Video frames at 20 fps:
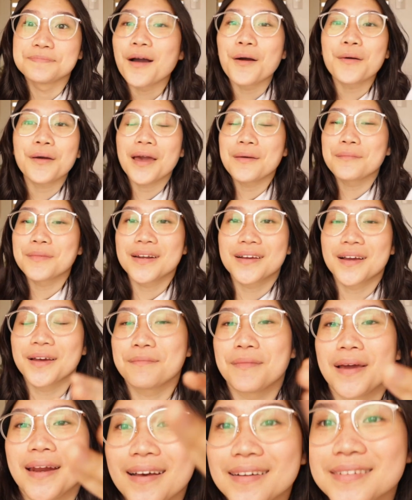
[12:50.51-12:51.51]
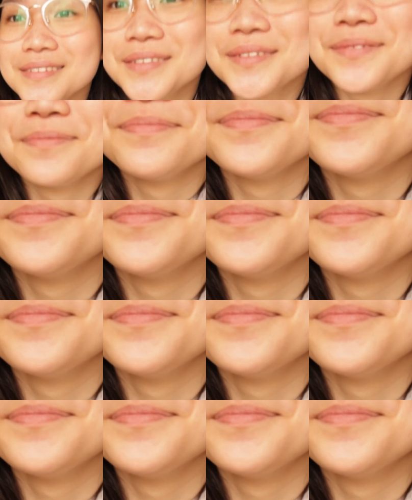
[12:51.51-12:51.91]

Okay, I'm gonna cut my nails.